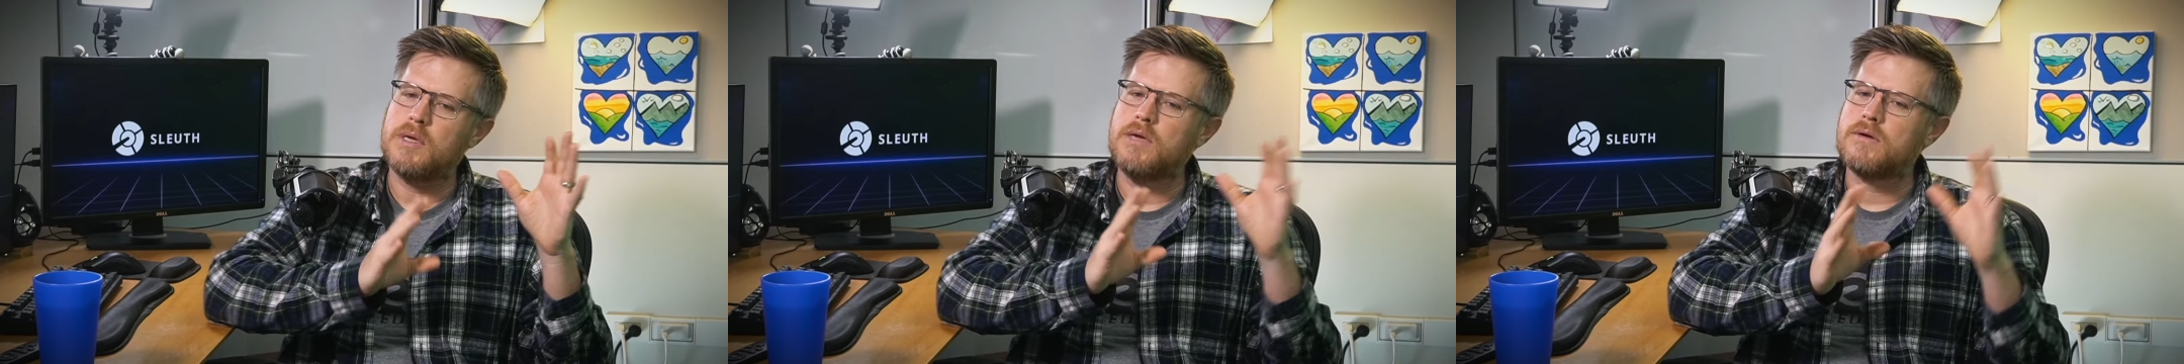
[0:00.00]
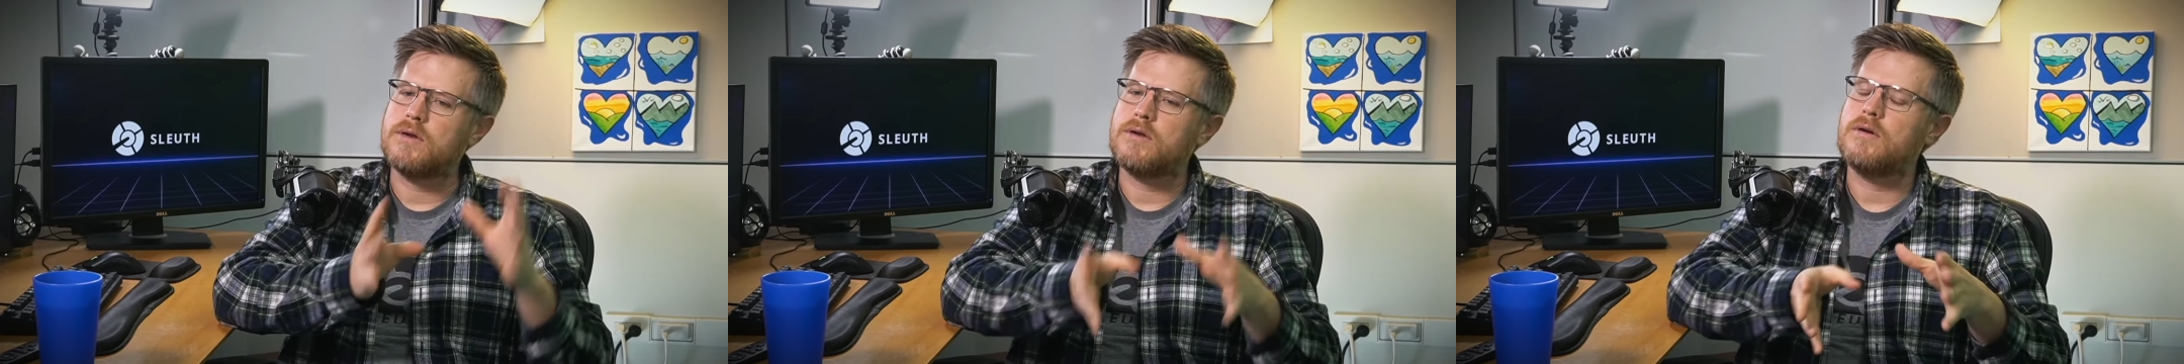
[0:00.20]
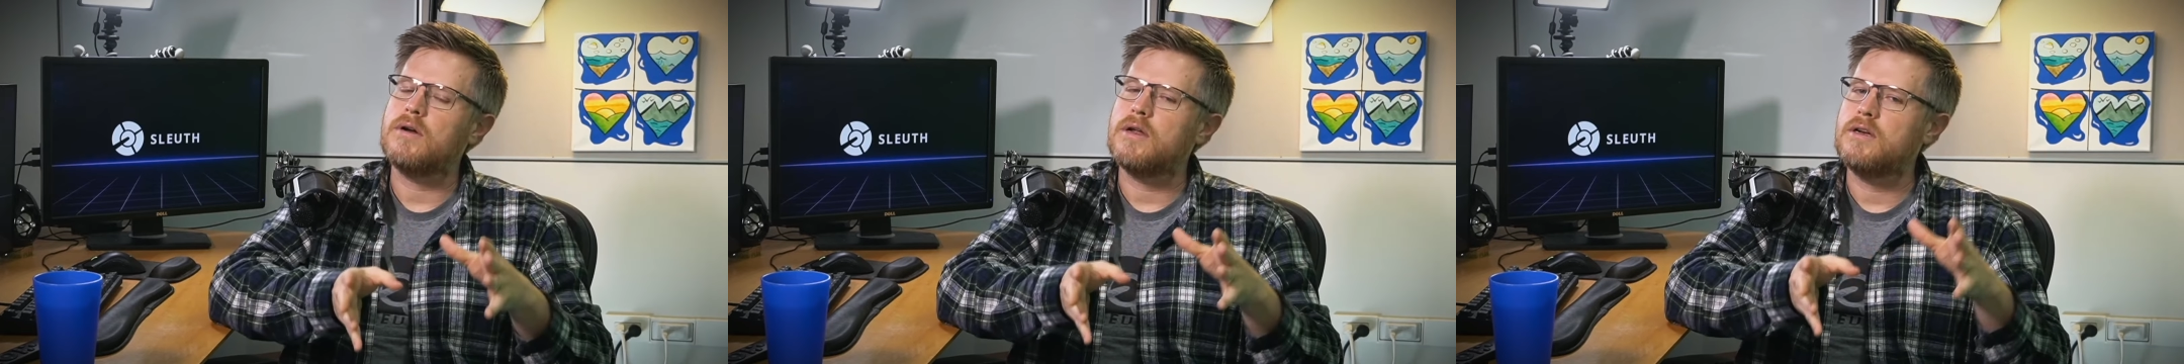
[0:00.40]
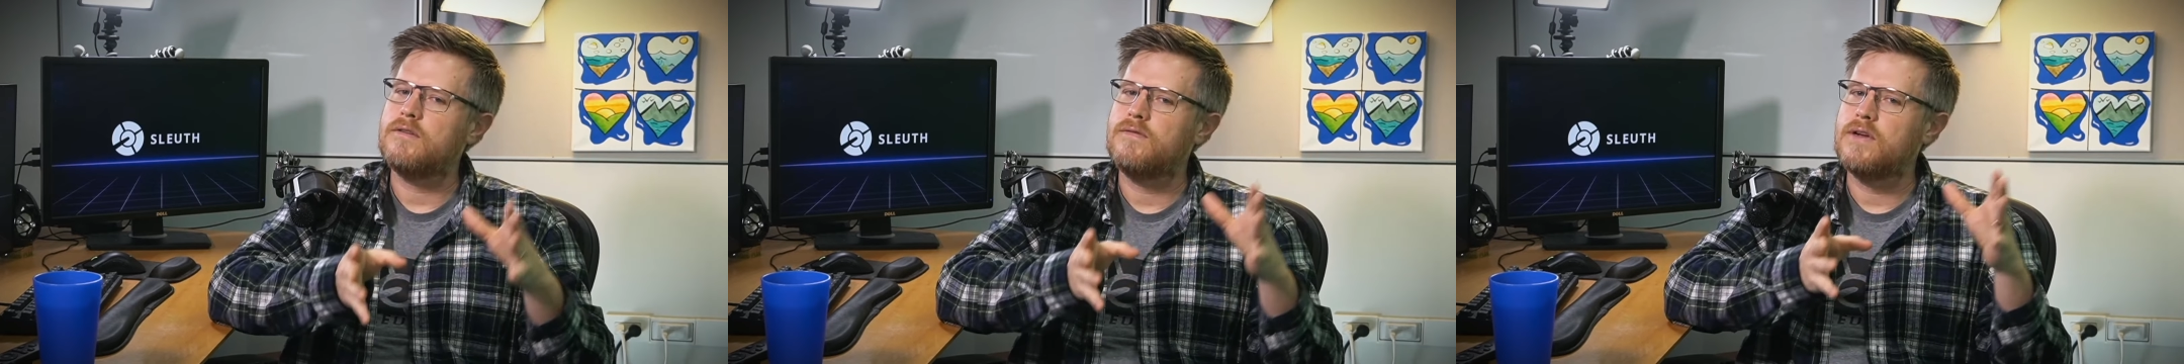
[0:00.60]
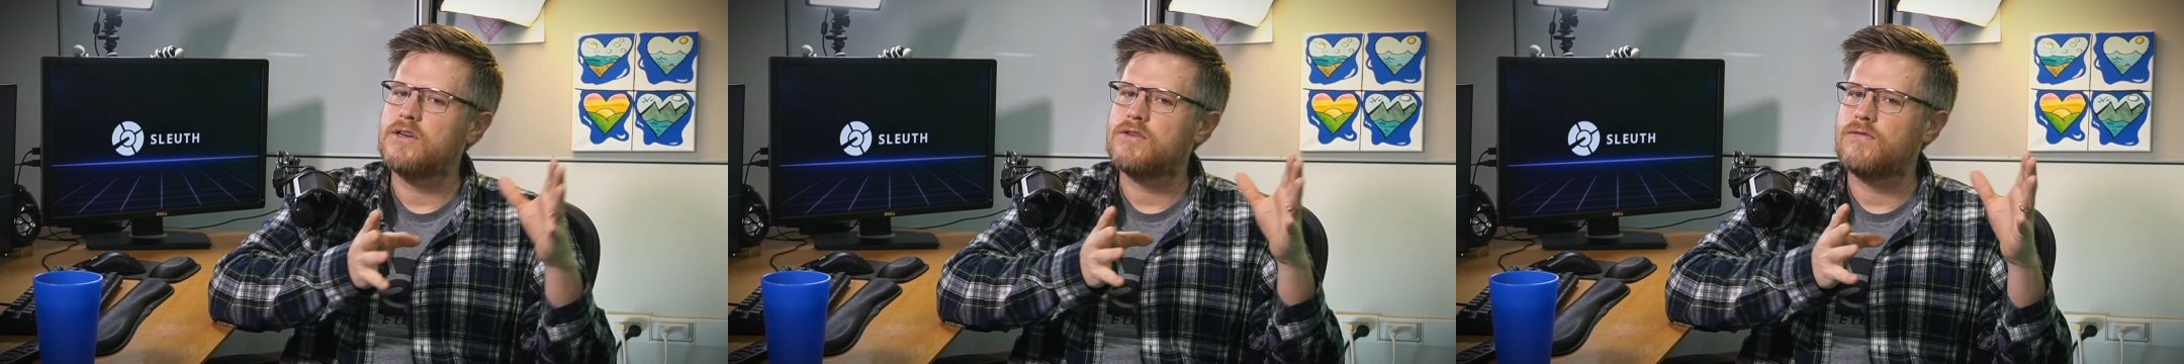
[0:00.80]
But you can turn on your
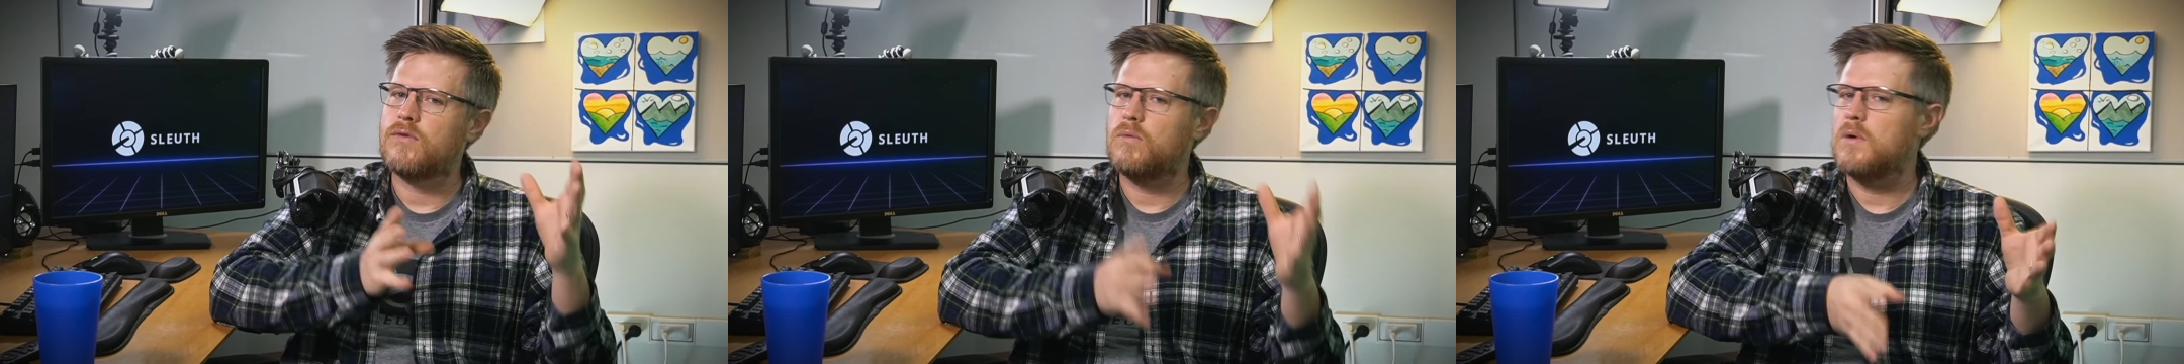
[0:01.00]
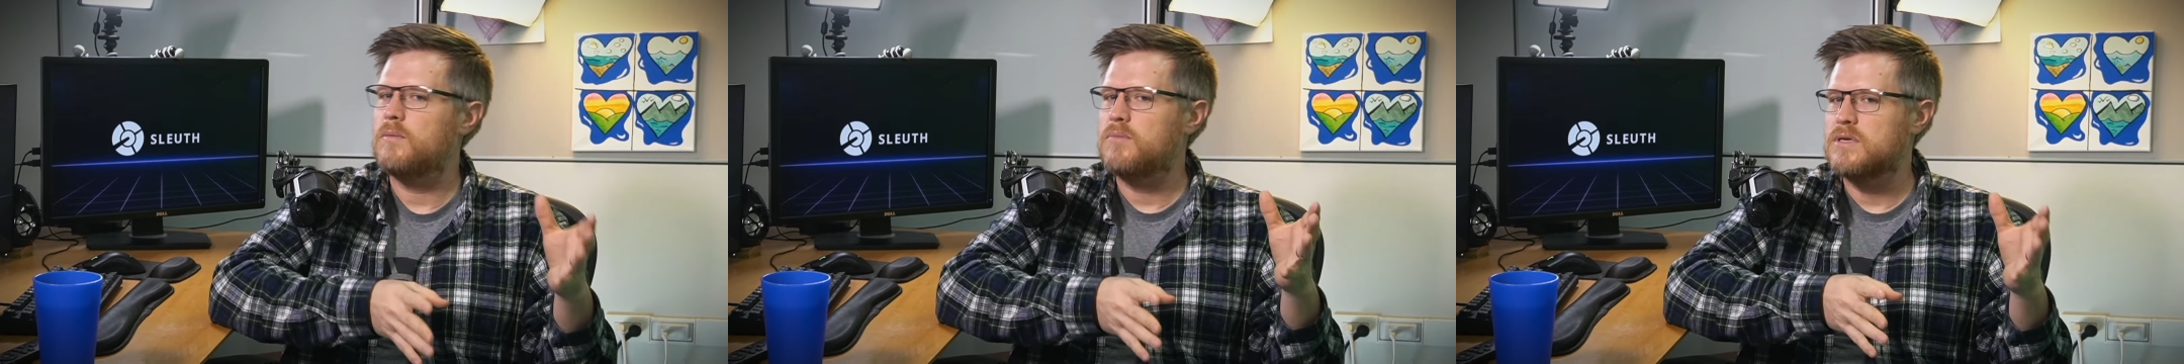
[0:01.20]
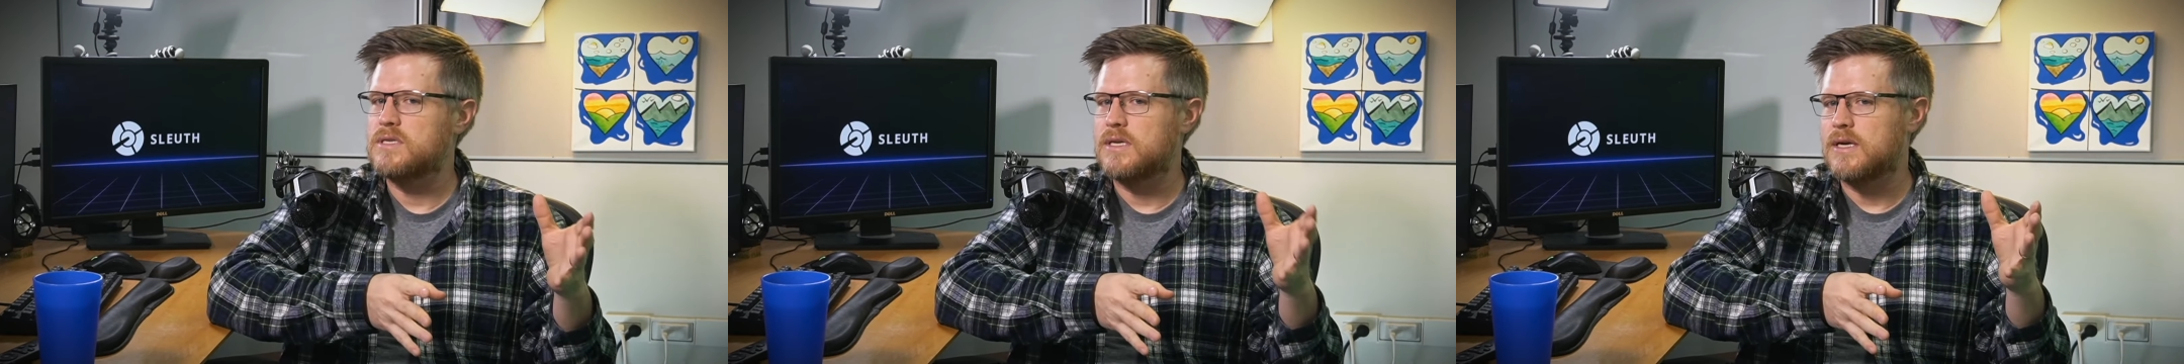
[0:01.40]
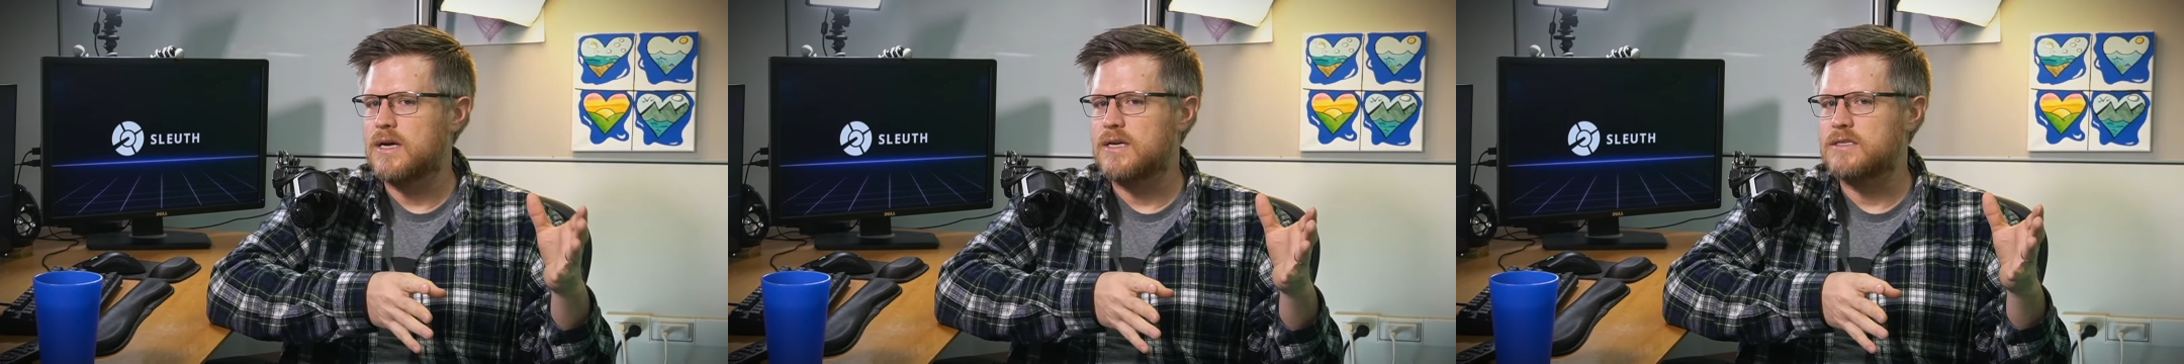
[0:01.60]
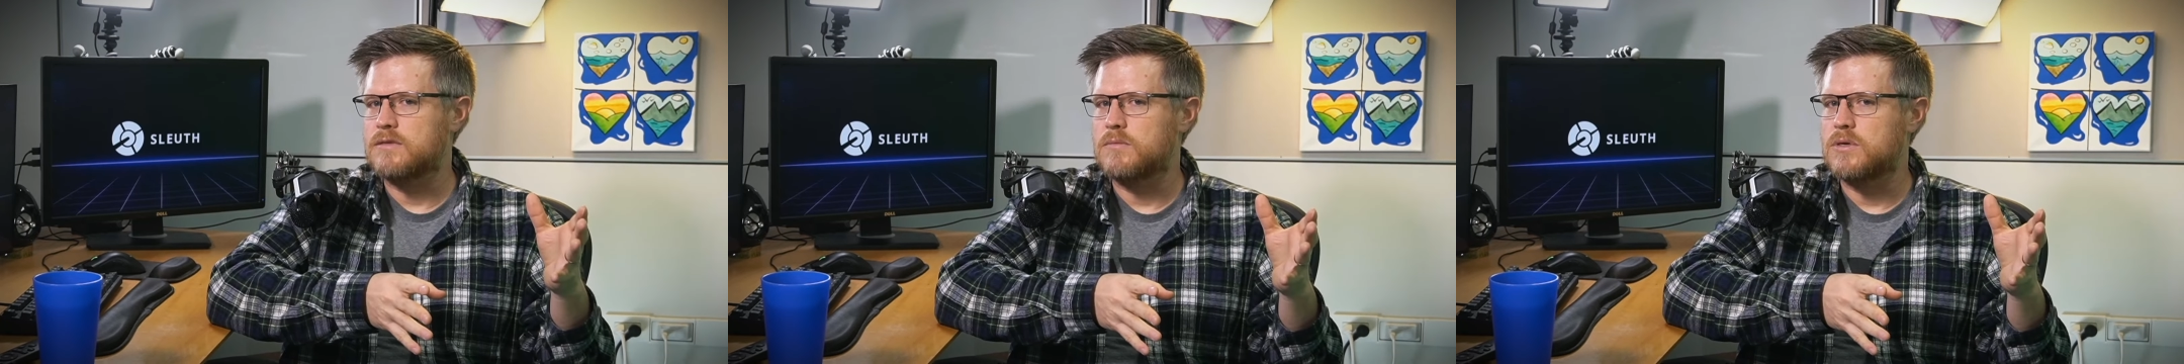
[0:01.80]
feature for 1% of
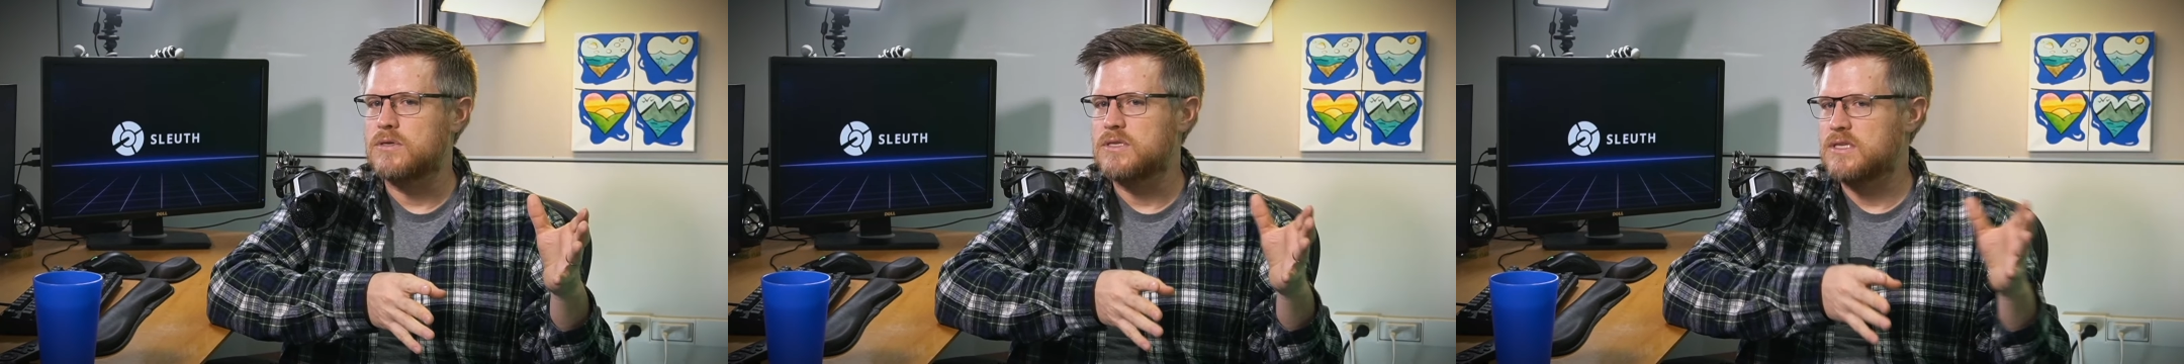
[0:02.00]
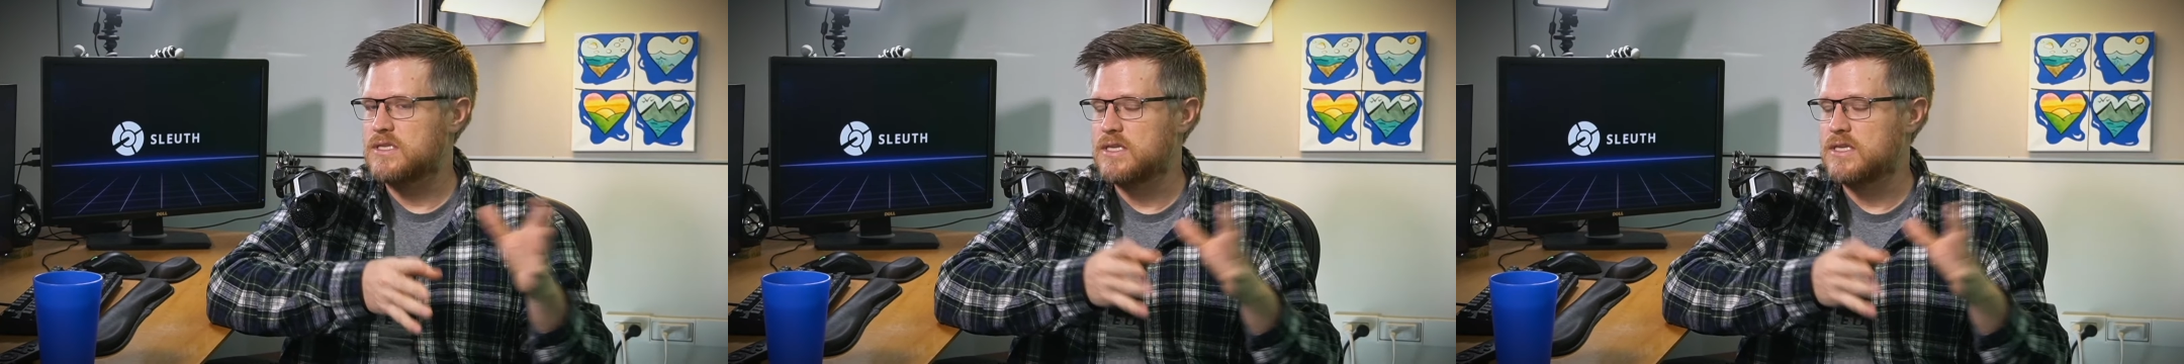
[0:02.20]
customers,